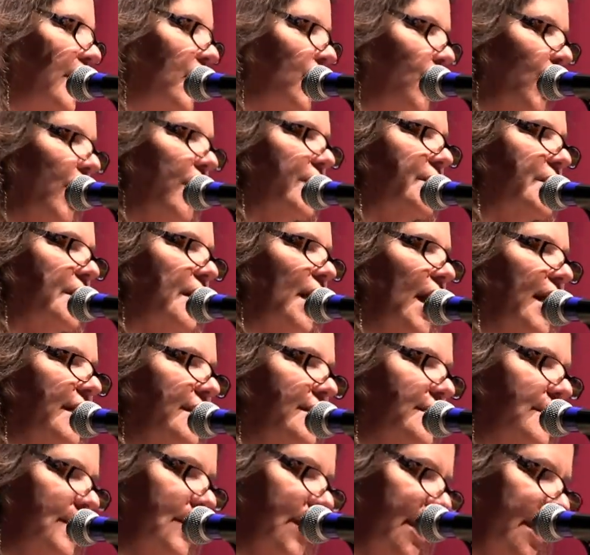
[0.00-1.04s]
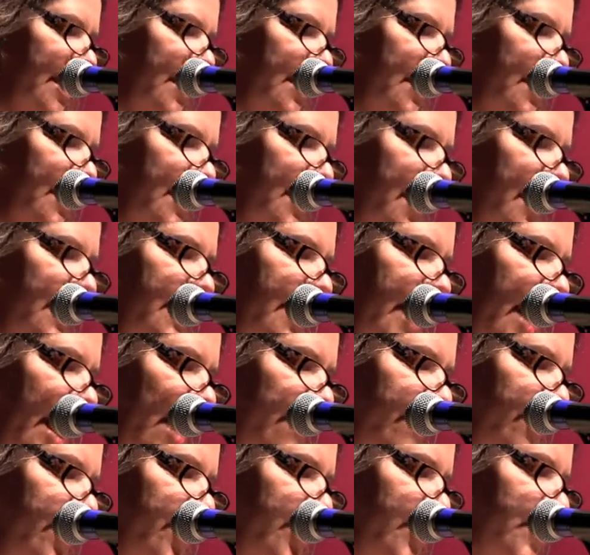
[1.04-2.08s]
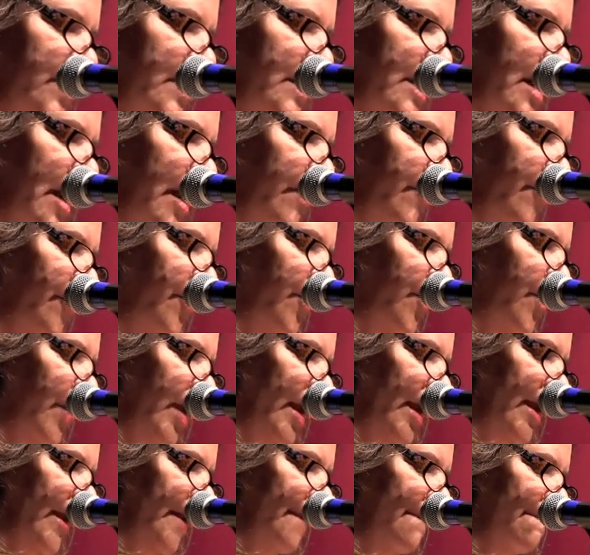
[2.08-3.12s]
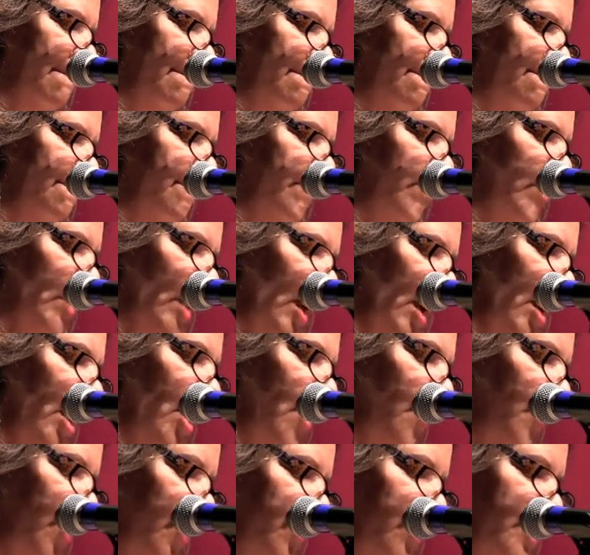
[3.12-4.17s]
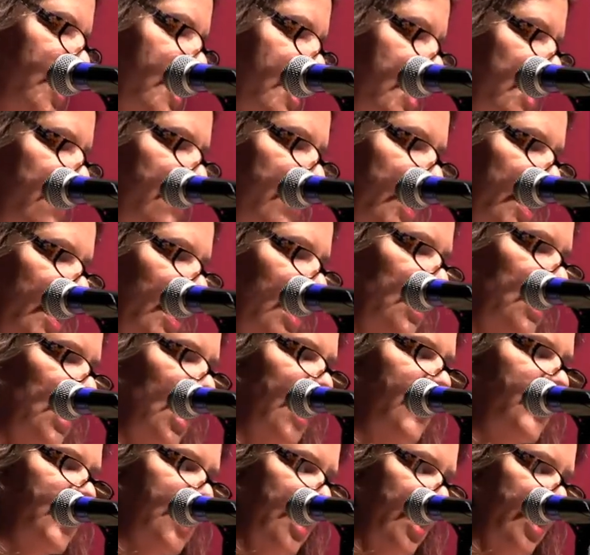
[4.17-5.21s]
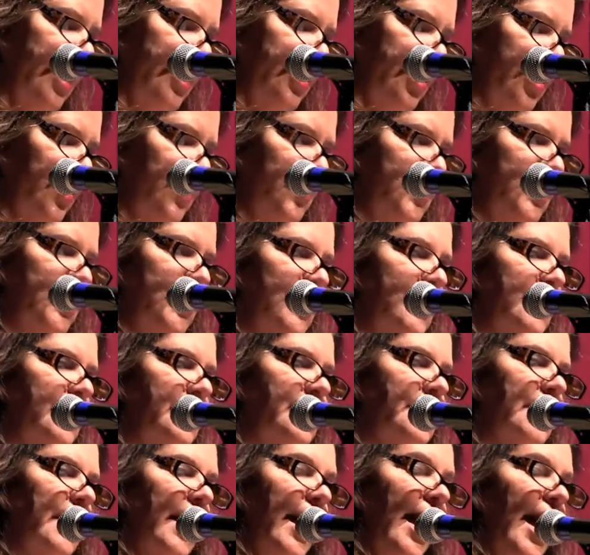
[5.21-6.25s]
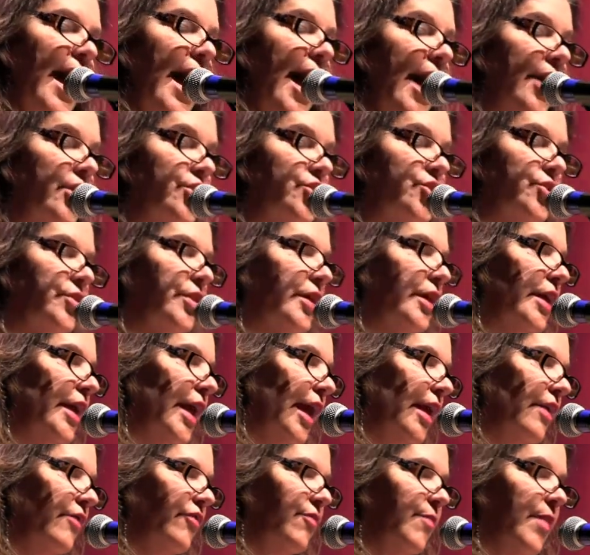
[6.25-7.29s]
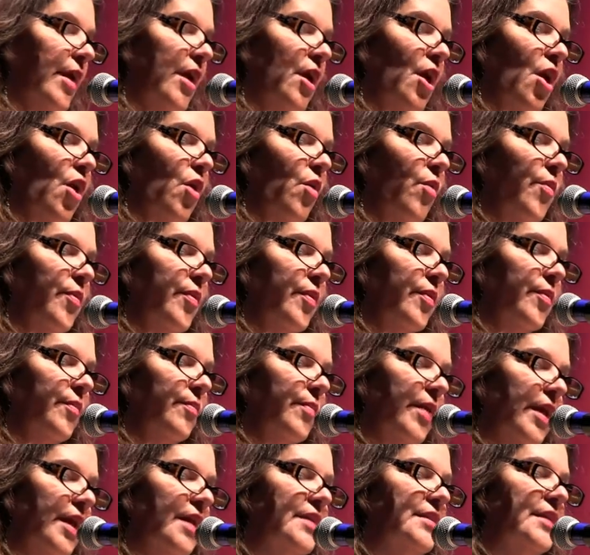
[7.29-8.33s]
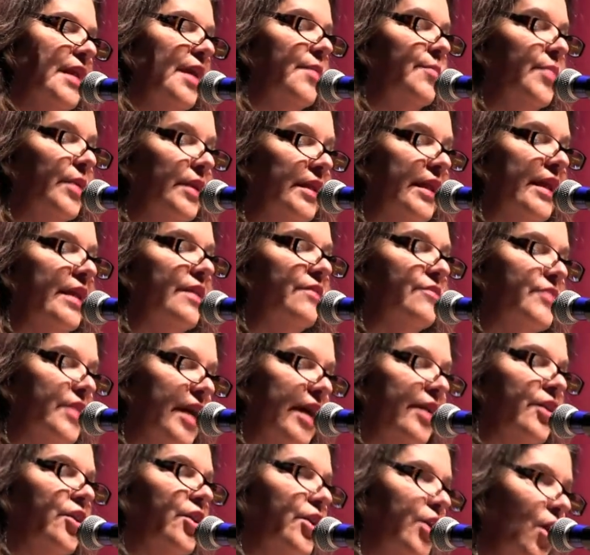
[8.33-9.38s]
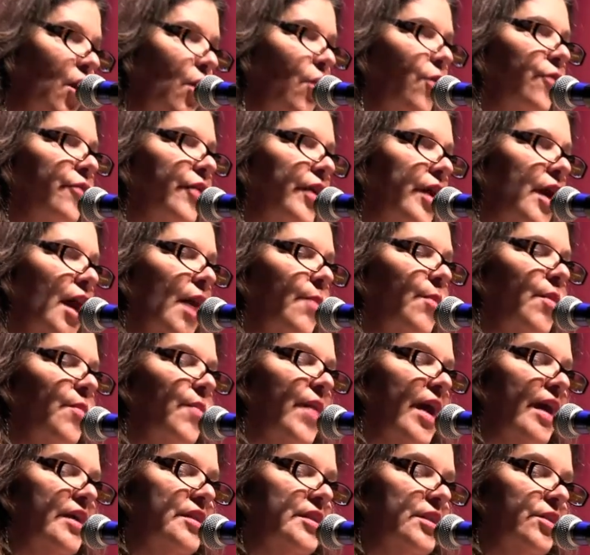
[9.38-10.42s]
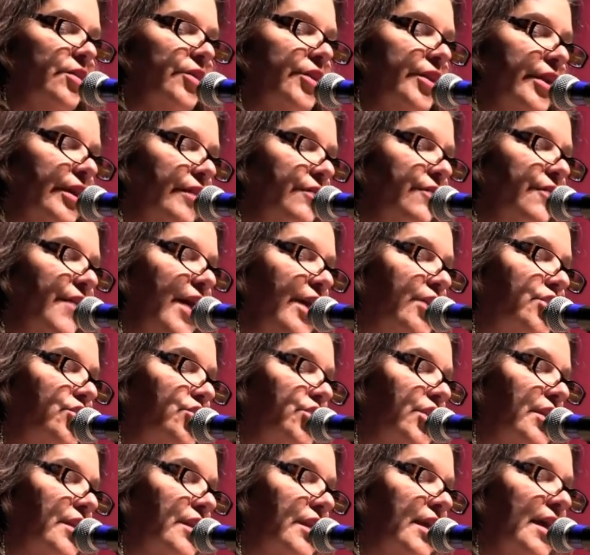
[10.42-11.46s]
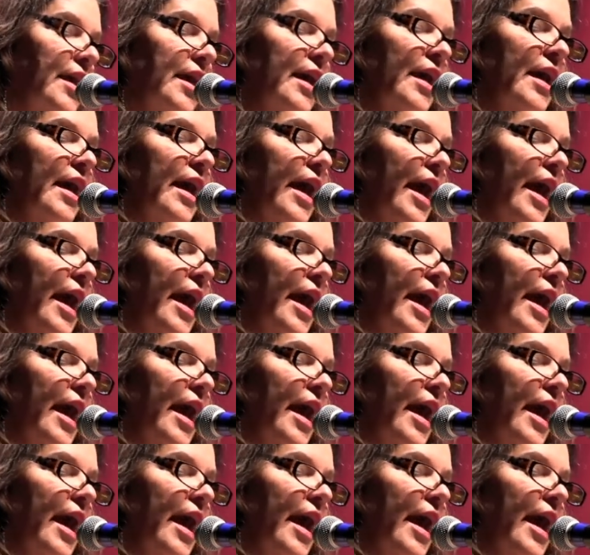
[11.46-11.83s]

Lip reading: It was an isolating and cavernous time for me. But receiving a Lyme diagnosis, actually gave me hope because I believed I could overcome a bacterial infection.